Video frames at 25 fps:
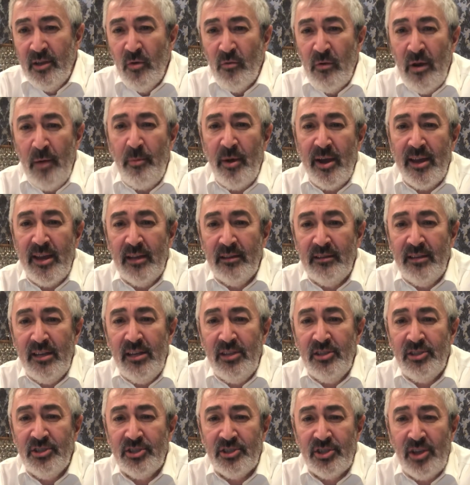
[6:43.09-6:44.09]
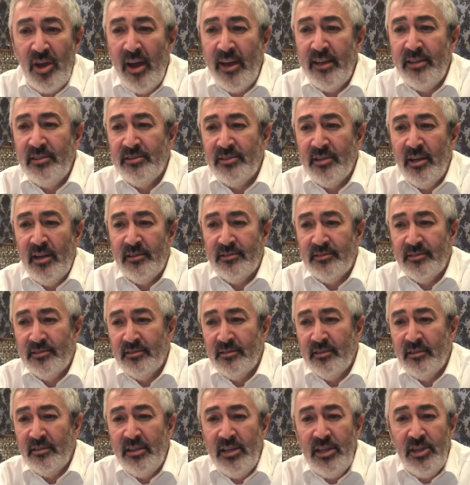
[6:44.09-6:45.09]
Rabbi Adin
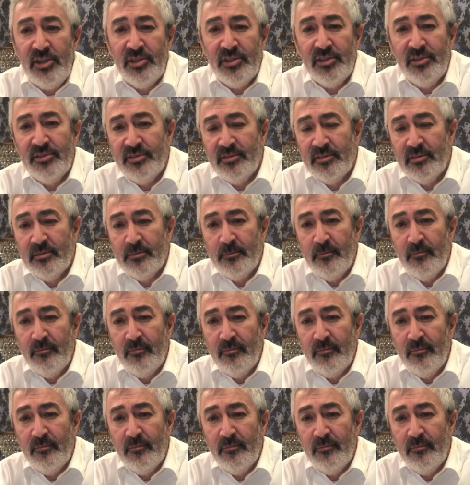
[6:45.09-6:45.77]
Steinzelz teaches